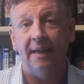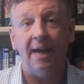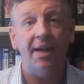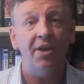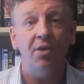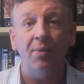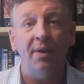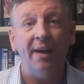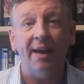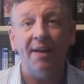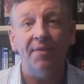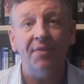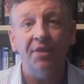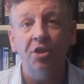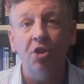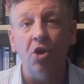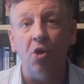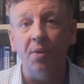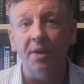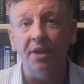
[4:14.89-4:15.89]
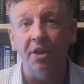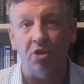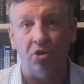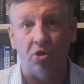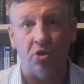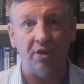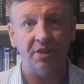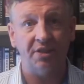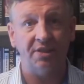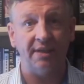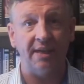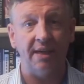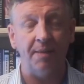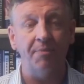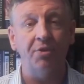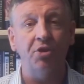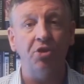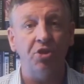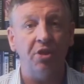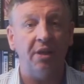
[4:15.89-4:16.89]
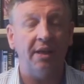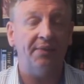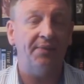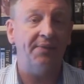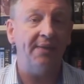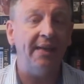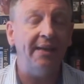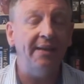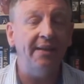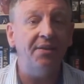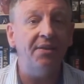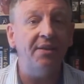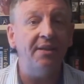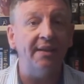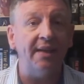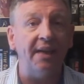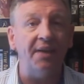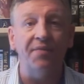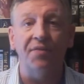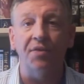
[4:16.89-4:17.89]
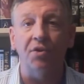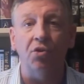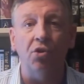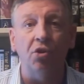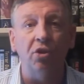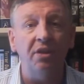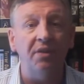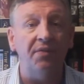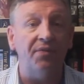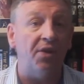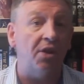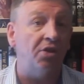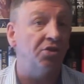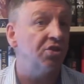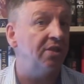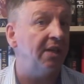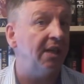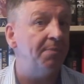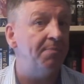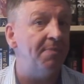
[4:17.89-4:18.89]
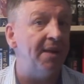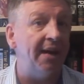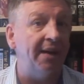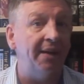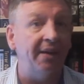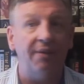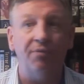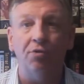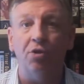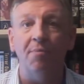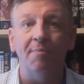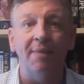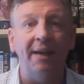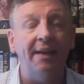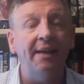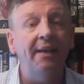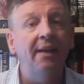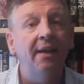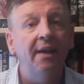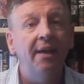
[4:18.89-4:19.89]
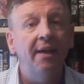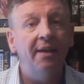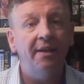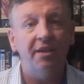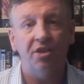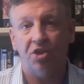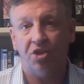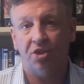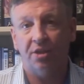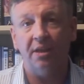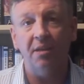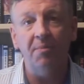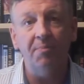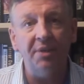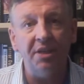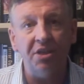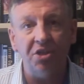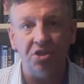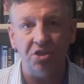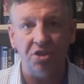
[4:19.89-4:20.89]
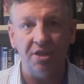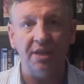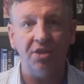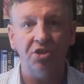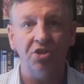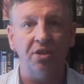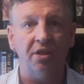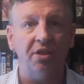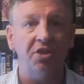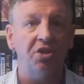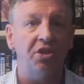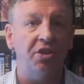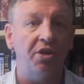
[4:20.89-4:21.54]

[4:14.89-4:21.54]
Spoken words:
I don't want to have a go at you all the time, because at the end of the day, for all your faults like mine, I've got many, you're still a British nationalist.